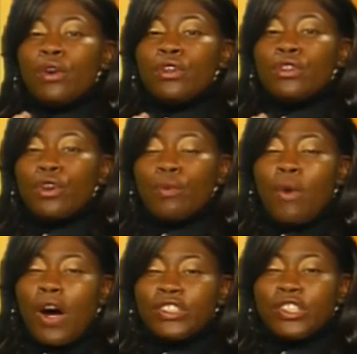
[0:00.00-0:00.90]
You're
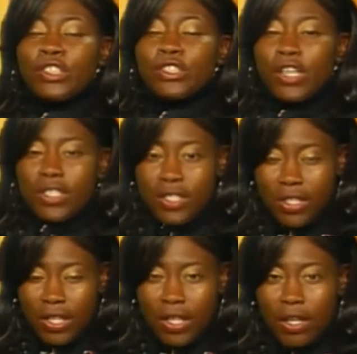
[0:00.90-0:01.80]
watching Judge
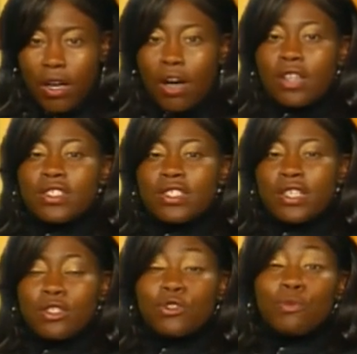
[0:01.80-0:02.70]
T on
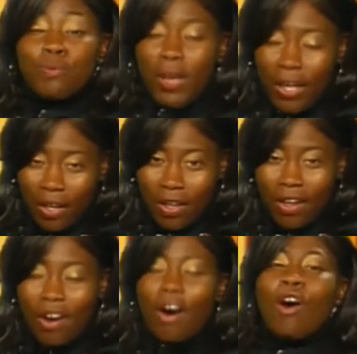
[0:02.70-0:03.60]
C2 Pink.
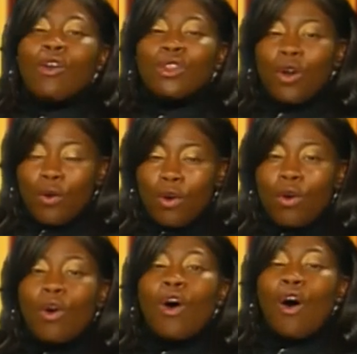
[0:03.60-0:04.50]
All
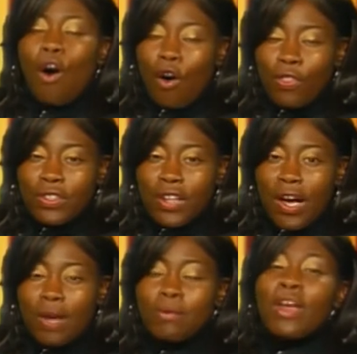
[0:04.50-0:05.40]
local, all the
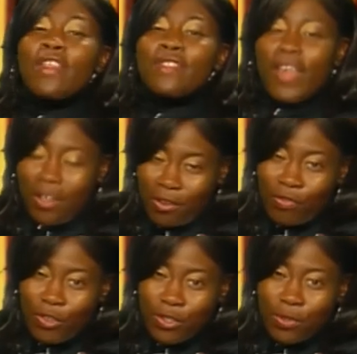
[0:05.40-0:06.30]
time. Thank you
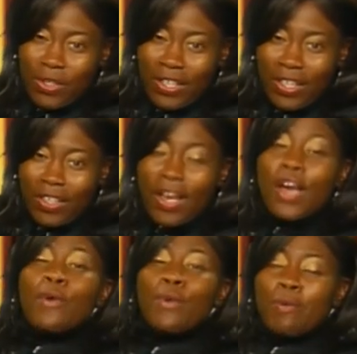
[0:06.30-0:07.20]
for tuning in.
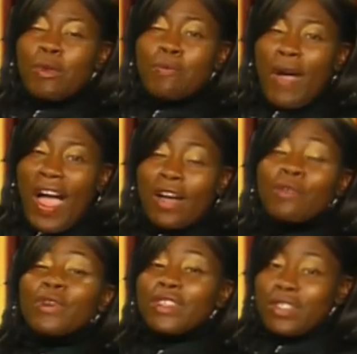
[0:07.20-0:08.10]
We'll be back
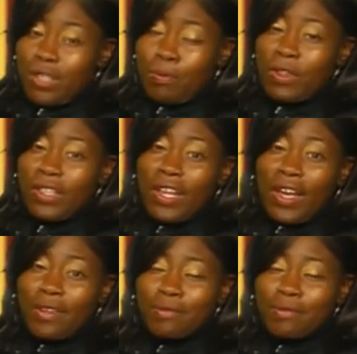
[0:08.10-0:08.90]
with the tip of the day.